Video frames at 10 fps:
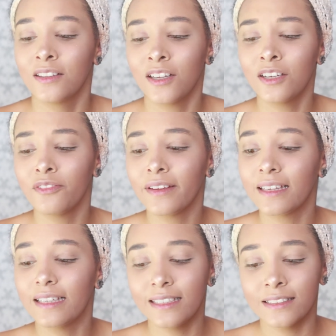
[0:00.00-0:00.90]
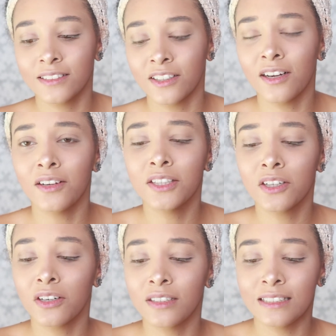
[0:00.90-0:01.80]
The only thing is, the only
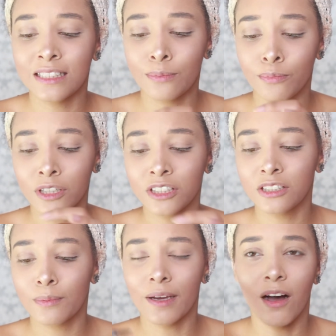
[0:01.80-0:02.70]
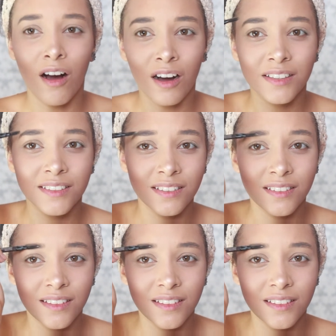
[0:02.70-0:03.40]
con is this brush is a bit hard.